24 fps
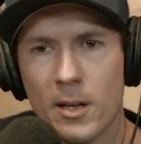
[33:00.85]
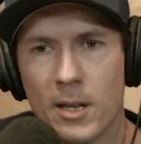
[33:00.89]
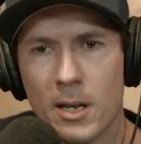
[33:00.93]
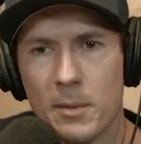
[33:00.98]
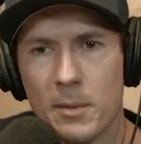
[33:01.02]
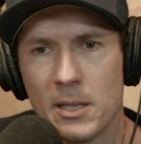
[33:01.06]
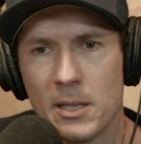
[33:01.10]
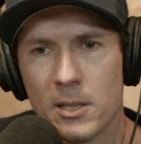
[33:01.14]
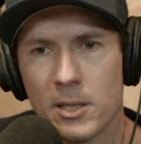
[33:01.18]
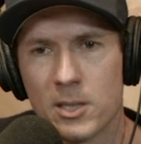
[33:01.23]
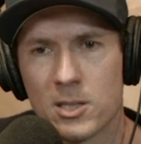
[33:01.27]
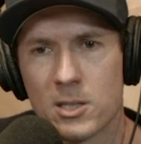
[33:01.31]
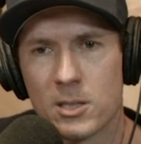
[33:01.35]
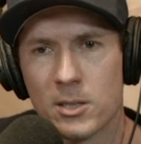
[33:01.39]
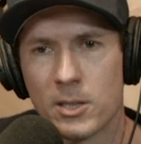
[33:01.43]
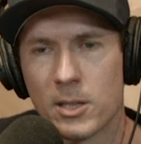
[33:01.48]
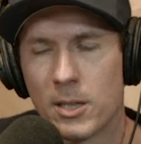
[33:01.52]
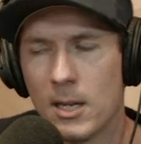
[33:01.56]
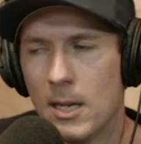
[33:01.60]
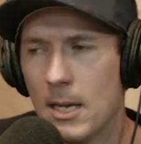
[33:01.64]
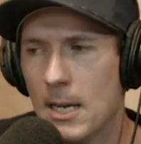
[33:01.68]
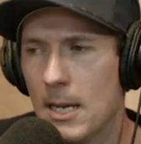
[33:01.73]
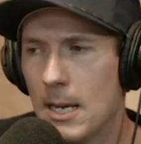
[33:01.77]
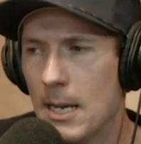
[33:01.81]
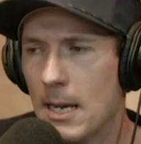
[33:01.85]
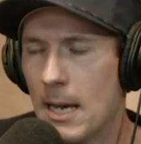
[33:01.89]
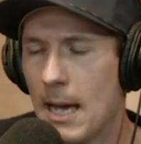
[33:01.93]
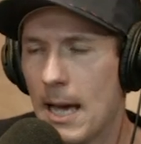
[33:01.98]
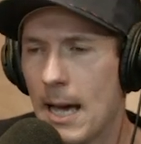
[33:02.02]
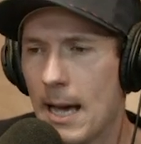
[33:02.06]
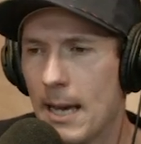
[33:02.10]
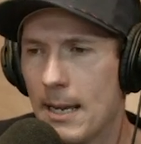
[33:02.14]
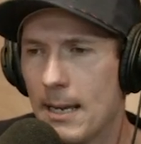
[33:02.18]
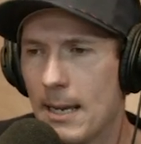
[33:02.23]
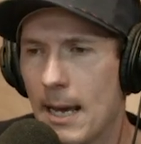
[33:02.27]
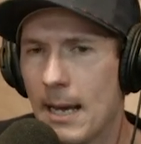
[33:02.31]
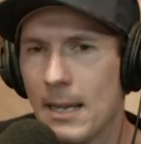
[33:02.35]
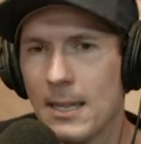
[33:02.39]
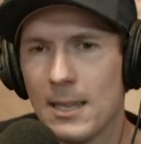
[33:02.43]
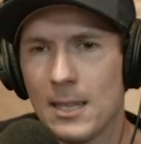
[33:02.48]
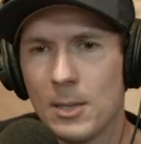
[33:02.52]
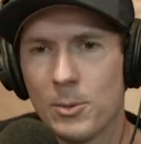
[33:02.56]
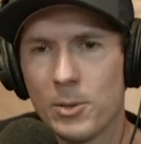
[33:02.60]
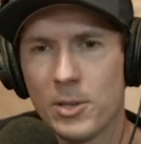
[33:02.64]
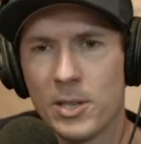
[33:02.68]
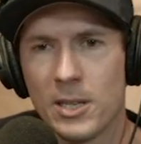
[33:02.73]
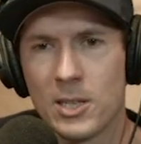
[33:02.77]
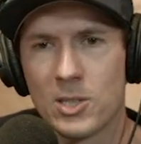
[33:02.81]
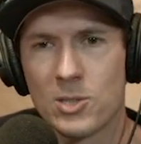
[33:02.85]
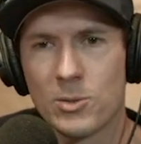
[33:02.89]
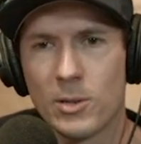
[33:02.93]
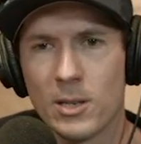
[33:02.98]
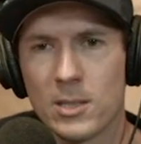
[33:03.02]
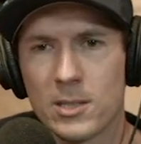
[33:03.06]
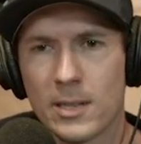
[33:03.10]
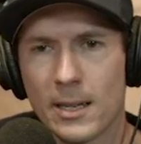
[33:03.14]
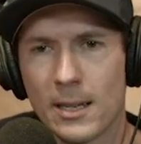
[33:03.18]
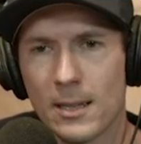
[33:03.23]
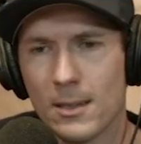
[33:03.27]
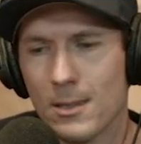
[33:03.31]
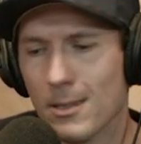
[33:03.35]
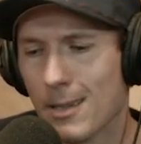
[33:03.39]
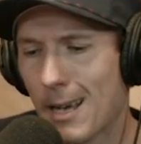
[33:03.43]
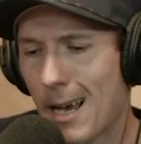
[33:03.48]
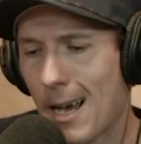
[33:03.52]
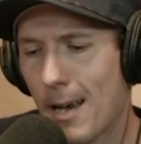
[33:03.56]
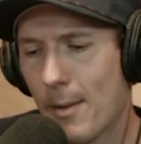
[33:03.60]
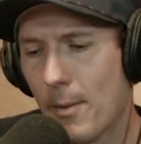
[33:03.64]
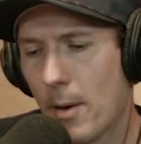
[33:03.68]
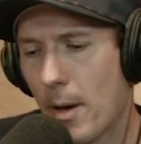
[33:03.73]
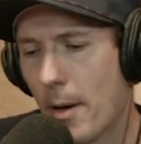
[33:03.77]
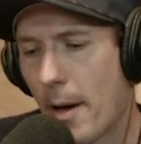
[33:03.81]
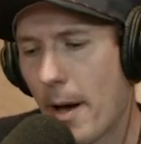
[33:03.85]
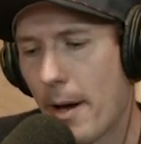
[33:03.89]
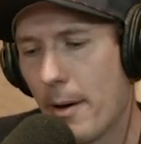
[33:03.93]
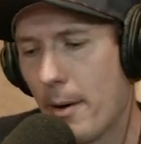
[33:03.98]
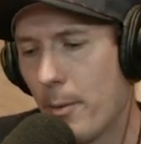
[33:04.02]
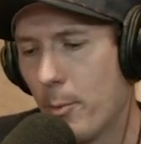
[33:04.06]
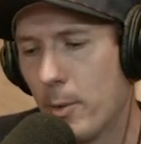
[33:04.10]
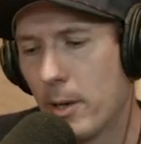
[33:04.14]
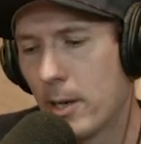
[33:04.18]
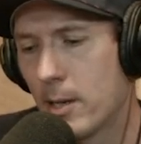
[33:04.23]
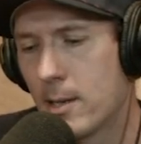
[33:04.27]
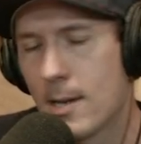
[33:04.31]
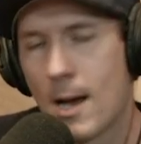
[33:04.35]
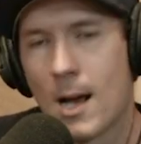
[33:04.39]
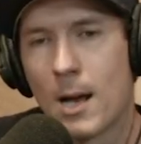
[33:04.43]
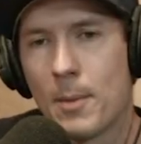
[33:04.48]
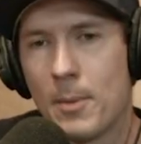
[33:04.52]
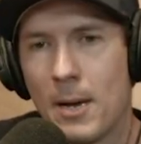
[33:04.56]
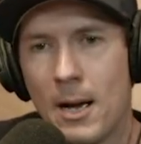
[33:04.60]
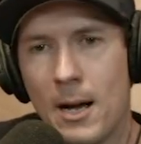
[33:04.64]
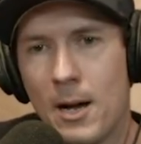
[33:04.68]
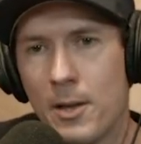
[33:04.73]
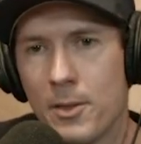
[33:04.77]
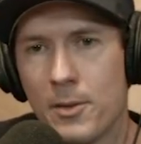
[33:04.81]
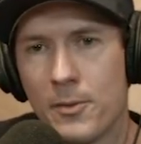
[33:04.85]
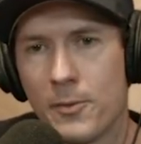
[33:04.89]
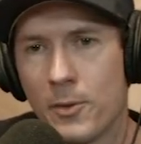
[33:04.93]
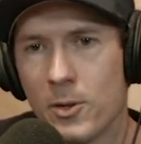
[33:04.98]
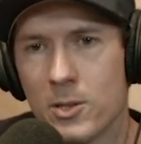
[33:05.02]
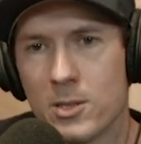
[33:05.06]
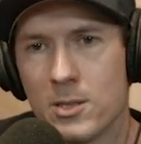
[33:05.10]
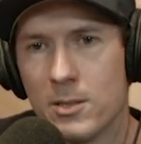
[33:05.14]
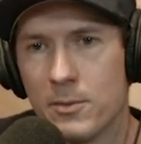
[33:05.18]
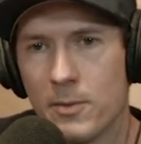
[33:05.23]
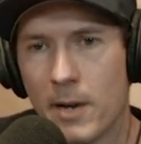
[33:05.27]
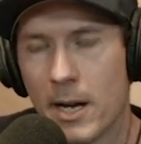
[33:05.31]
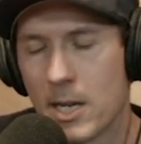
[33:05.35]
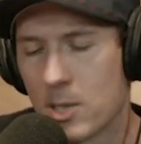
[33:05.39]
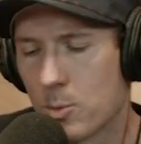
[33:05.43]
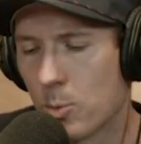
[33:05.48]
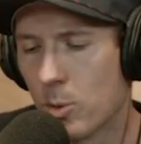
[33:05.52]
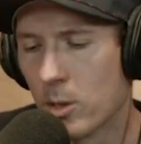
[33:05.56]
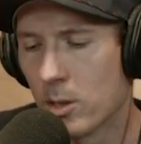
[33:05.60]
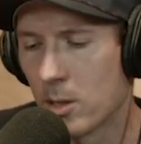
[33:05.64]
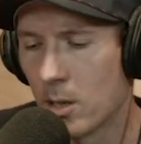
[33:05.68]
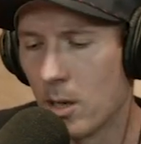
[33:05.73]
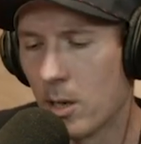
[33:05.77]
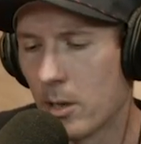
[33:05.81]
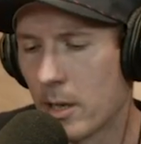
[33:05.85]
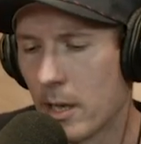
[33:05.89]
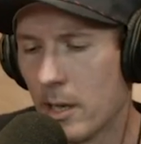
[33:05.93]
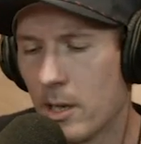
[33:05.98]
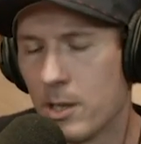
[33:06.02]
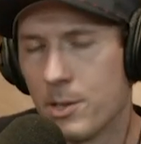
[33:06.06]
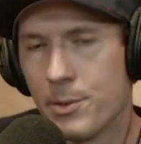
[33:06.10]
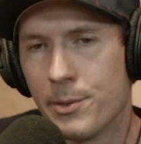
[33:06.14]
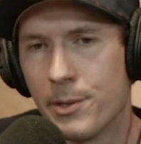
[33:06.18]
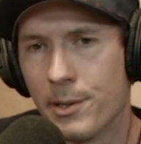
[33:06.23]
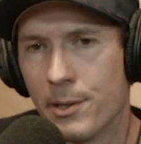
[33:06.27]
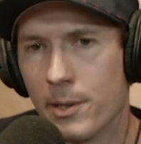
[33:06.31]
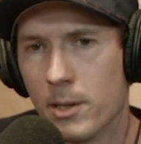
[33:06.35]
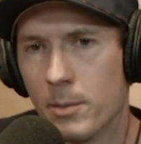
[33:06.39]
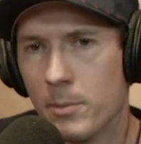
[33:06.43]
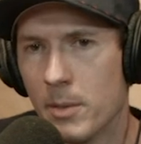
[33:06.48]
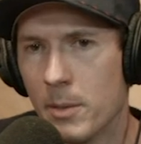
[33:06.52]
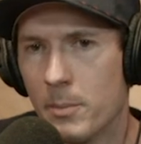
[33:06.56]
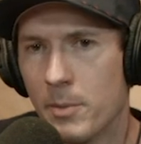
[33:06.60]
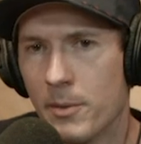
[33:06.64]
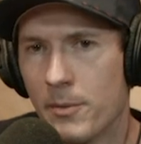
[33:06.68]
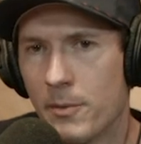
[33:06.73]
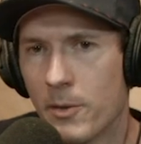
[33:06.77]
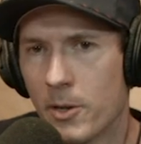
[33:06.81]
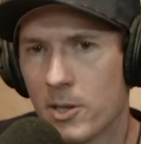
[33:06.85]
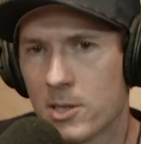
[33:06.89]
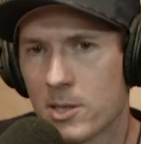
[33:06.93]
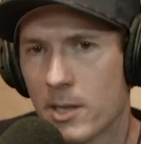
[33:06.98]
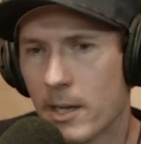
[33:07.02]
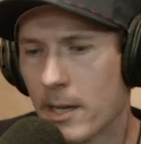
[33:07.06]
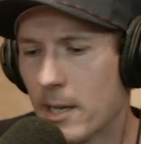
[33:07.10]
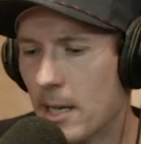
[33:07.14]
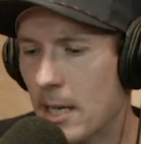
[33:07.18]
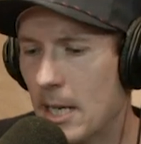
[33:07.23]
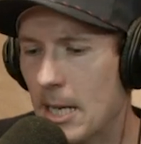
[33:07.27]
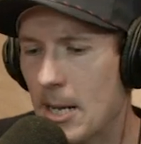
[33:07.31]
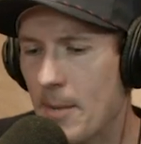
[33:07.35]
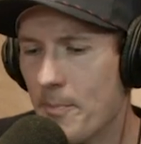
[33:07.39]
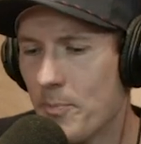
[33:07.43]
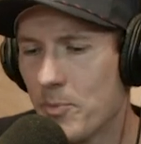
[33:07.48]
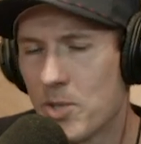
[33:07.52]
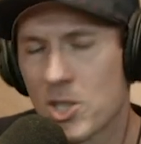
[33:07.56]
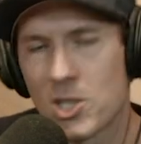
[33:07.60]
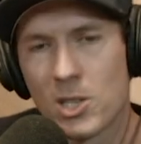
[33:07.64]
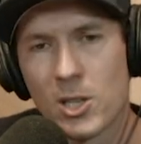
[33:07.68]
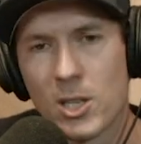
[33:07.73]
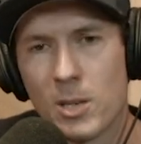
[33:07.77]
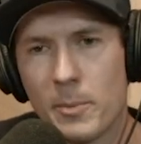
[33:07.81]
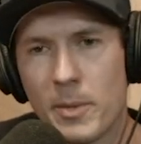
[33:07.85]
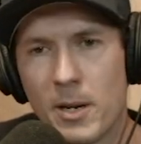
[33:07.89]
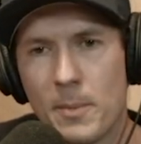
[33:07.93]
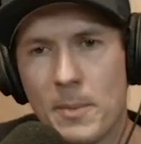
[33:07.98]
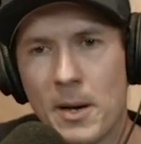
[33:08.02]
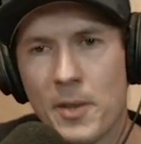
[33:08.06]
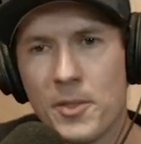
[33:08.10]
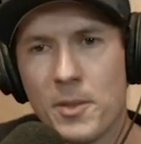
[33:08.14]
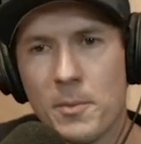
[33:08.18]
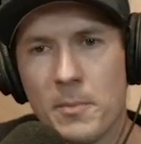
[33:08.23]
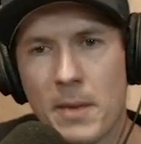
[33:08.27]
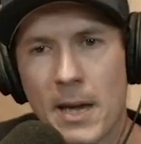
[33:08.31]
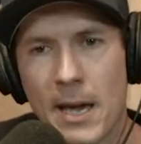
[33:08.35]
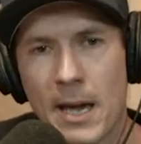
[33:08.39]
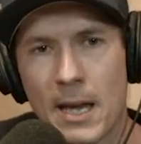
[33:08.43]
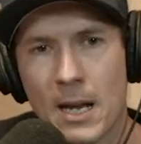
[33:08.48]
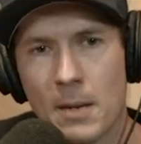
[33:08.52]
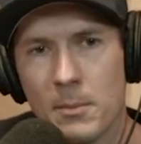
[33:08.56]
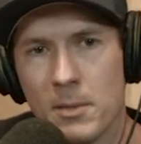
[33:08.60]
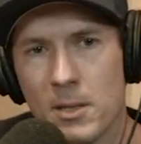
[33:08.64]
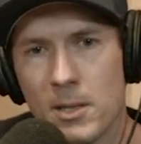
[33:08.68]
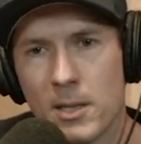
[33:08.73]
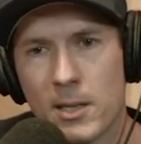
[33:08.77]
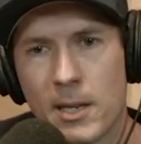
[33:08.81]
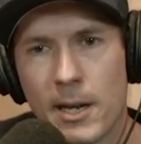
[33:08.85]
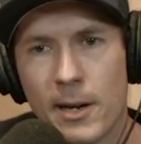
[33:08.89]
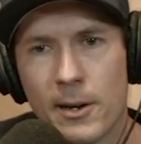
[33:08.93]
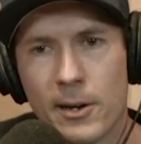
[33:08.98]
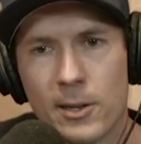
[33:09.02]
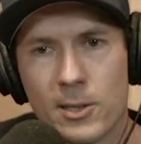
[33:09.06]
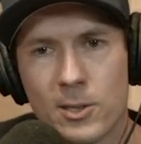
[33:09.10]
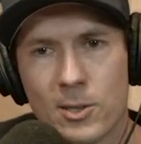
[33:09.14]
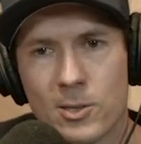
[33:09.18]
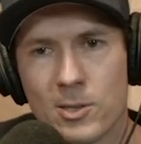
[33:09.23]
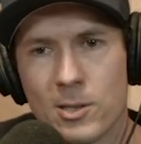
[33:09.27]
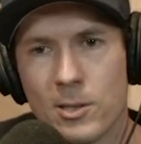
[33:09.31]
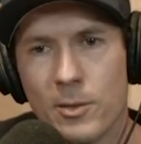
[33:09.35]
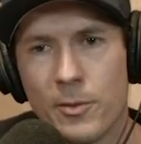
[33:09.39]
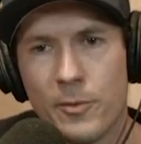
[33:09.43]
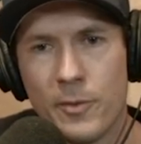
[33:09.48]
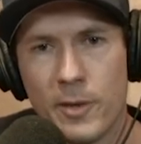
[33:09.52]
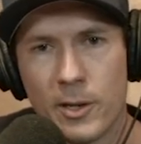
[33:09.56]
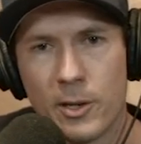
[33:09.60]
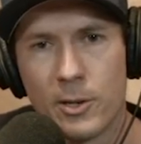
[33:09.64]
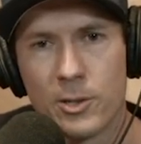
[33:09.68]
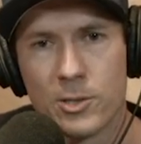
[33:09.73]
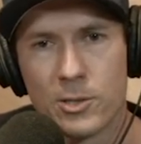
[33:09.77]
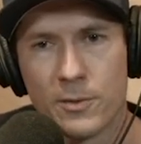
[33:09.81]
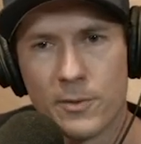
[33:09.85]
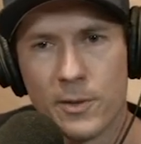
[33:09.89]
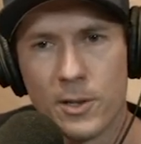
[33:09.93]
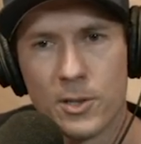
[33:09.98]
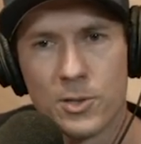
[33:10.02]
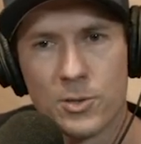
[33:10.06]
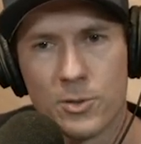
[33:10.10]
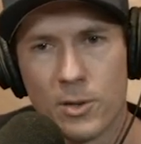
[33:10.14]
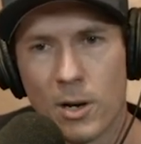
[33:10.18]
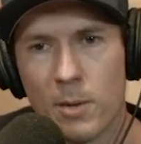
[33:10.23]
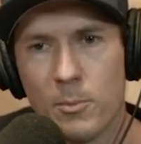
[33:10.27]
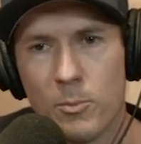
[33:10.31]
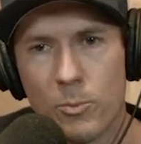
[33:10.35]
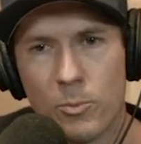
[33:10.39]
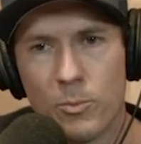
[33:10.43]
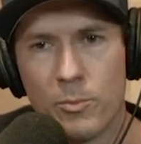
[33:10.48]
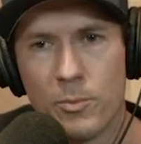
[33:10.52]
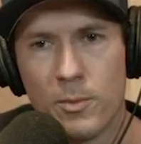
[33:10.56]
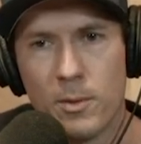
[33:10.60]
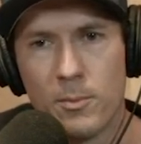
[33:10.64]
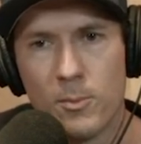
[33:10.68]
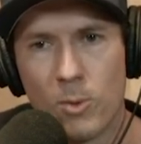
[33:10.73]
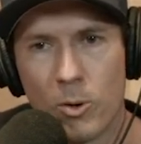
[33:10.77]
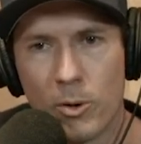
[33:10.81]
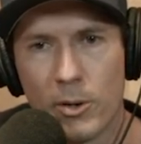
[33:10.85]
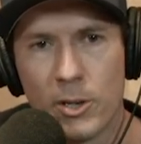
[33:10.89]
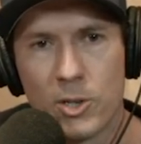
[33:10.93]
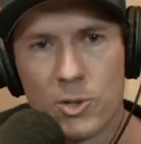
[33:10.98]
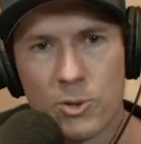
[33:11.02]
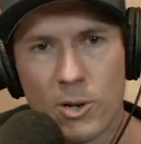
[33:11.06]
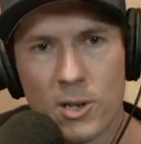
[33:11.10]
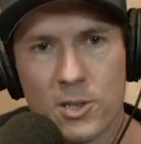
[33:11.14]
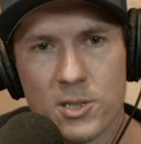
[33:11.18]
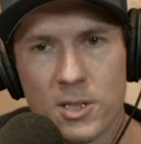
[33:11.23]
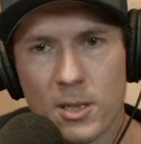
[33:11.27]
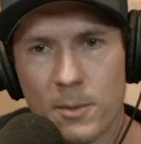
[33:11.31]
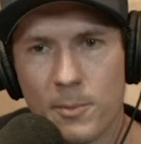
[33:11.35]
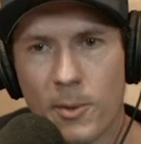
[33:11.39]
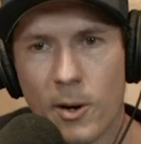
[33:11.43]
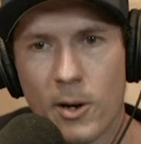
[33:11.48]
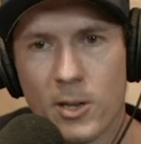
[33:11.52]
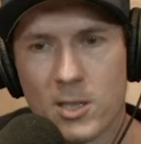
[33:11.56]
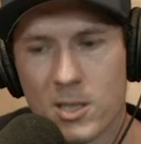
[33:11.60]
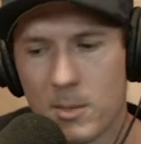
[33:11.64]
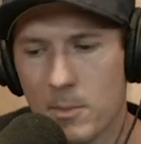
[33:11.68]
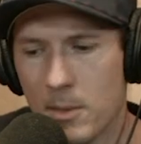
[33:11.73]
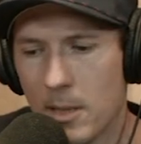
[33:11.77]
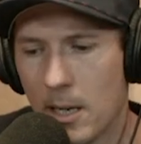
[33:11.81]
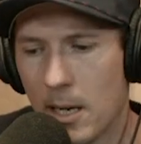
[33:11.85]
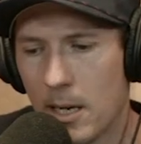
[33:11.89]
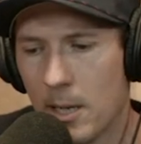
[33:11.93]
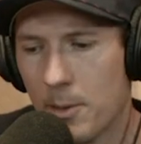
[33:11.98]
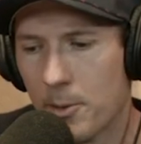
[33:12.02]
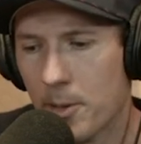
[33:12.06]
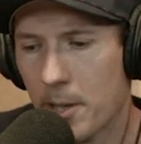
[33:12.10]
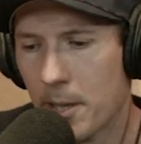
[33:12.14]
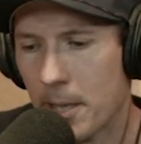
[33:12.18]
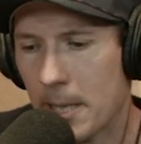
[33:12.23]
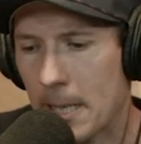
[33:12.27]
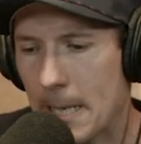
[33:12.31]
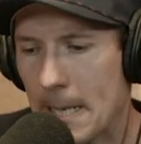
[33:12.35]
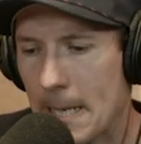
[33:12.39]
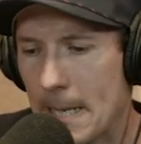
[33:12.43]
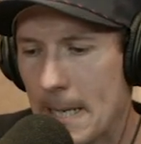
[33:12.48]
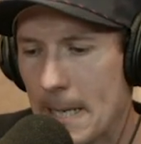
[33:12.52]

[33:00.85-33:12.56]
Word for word: And I let's look at anything with history. It's like, look, we could talk about how the first device worked, and I'll get into it in a little bit. But first, like, just a little bit about the man. I mean, the characters and the figures of history are the more interesting part to me, anyway.